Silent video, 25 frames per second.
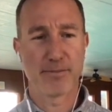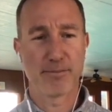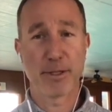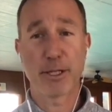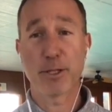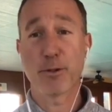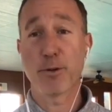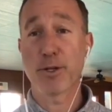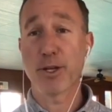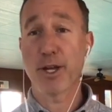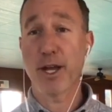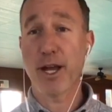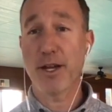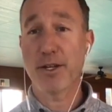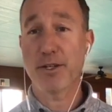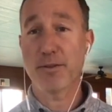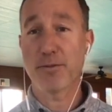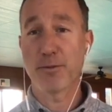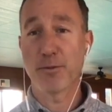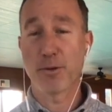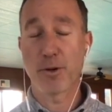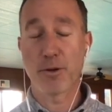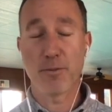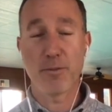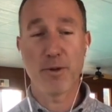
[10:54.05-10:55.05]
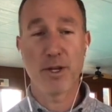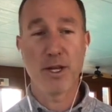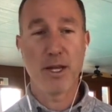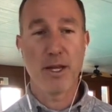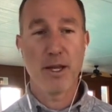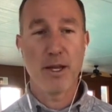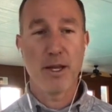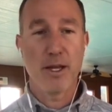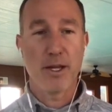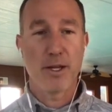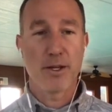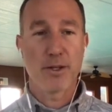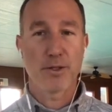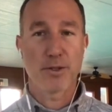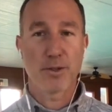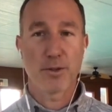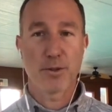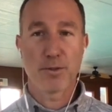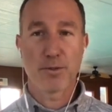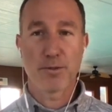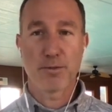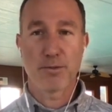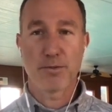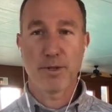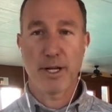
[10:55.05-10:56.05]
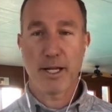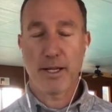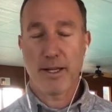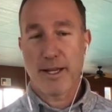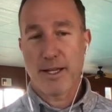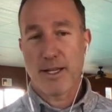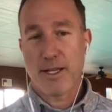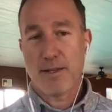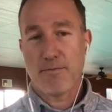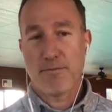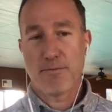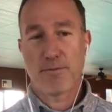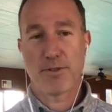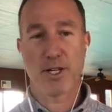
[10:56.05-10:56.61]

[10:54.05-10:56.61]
Bitcoin Cash, one of them. So I like him.